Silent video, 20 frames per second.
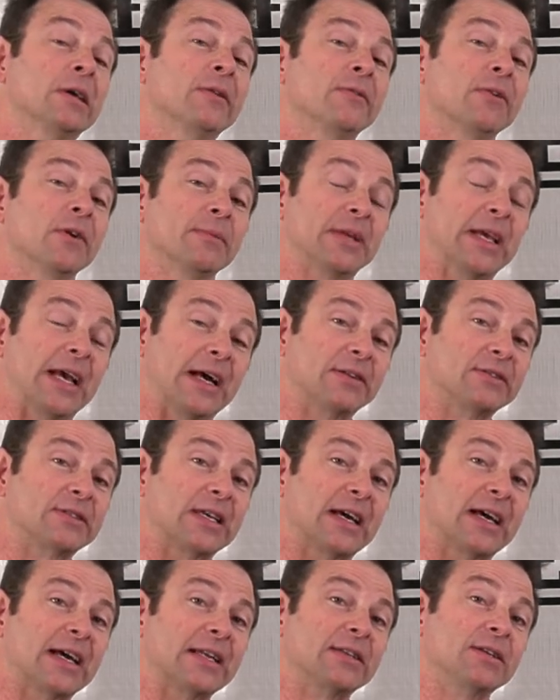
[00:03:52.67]
from the
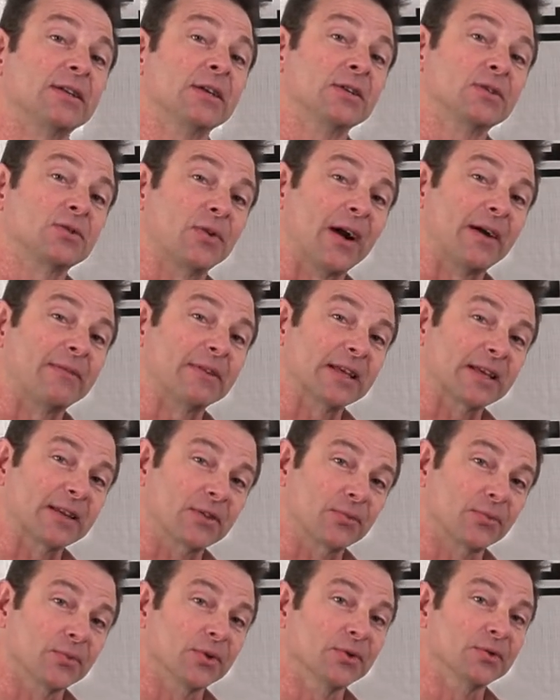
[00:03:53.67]
outside traveling
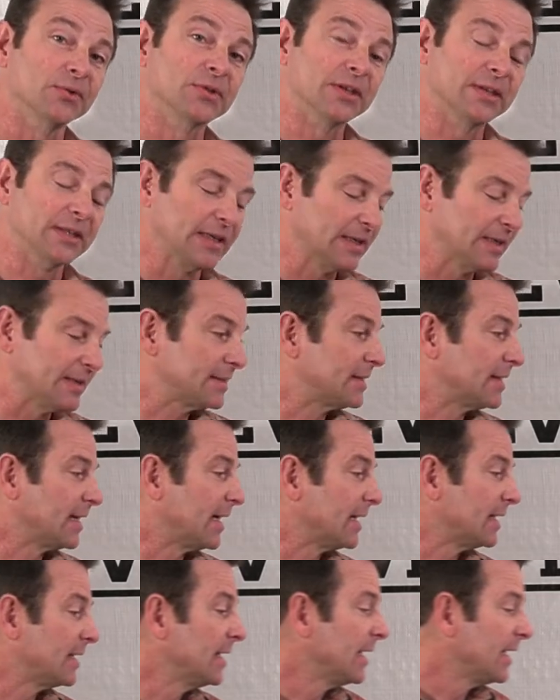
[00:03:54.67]
through to the
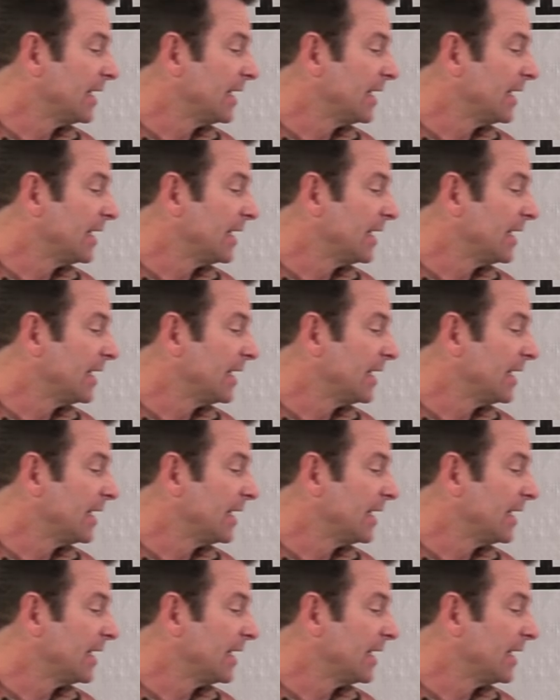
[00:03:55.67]
inside.